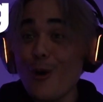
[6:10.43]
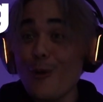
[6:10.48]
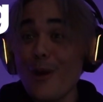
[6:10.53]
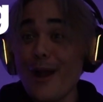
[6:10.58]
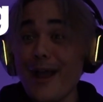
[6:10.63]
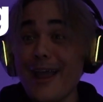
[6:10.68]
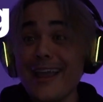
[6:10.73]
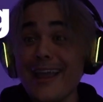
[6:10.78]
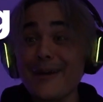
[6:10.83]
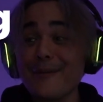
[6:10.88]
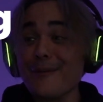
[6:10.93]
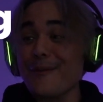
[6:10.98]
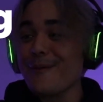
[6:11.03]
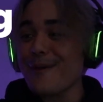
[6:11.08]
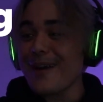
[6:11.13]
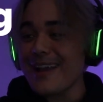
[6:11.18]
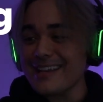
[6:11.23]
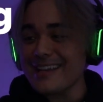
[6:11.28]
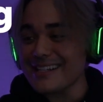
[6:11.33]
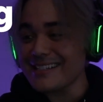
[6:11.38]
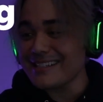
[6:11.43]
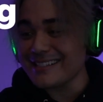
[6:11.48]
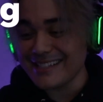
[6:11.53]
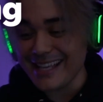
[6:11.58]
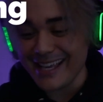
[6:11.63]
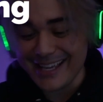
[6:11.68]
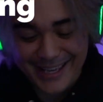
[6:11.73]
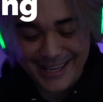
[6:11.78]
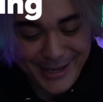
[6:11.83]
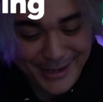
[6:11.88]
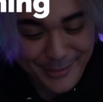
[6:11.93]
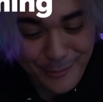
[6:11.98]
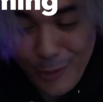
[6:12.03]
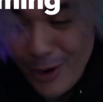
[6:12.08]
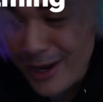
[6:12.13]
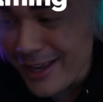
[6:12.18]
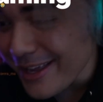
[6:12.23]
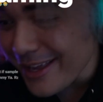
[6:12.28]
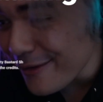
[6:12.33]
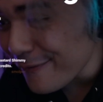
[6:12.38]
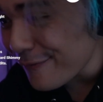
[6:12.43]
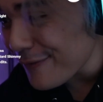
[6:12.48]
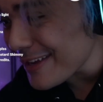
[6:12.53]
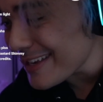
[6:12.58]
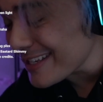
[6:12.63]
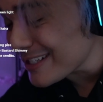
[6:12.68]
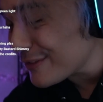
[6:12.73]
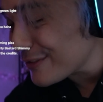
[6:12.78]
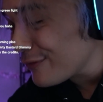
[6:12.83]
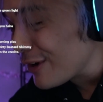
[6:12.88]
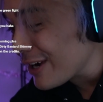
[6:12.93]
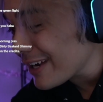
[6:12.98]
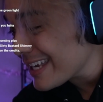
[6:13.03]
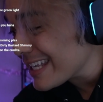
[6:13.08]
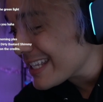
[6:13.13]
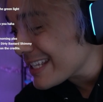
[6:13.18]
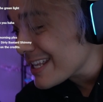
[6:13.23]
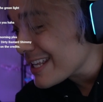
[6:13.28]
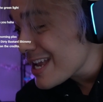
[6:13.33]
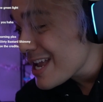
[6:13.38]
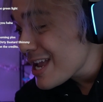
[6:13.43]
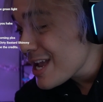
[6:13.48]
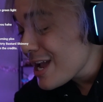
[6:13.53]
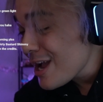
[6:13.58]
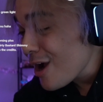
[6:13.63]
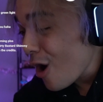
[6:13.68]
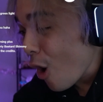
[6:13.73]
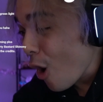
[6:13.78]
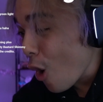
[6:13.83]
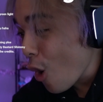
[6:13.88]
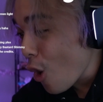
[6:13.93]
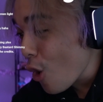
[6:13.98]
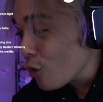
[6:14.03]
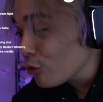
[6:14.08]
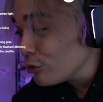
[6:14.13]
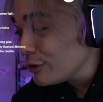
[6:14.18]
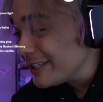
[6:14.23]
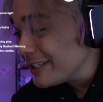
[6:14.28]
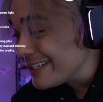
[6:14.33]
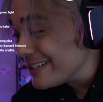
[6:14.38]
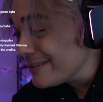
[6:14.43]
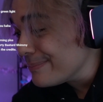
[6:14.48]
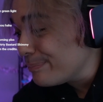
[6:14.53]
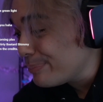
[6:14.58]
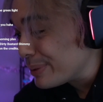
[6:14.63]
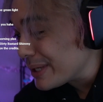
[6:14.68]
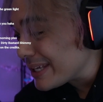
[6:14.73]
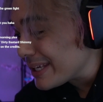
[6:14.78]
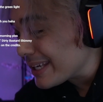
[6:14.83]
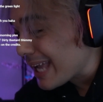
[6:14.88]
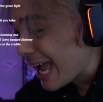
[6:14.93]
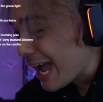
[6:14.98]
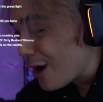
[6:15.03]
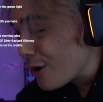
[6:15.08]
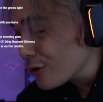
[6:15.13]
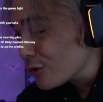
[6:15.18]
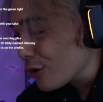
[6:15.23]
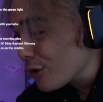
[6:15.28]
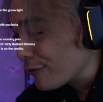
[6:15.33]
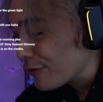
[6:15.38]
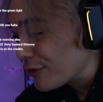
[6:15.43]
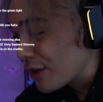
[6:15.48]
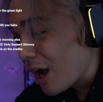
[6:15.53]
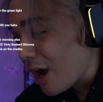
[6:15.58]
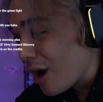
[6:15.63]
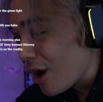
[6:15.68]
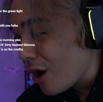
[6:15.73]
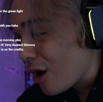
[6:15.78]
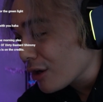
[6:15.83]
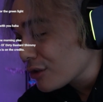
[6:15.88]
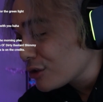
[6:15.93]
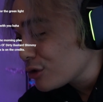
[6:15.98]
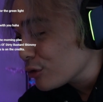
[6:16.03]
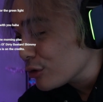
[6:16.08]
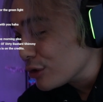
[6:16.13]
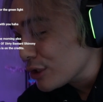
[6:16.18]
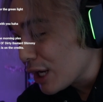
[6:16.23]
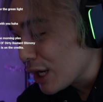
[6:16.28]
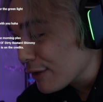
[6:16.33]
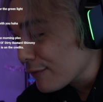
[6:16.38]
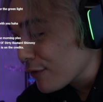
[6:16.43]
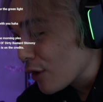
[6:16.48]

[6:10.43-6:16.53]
way! Wait a second! What if it's fucking ODB? I don't know if y'all are too young for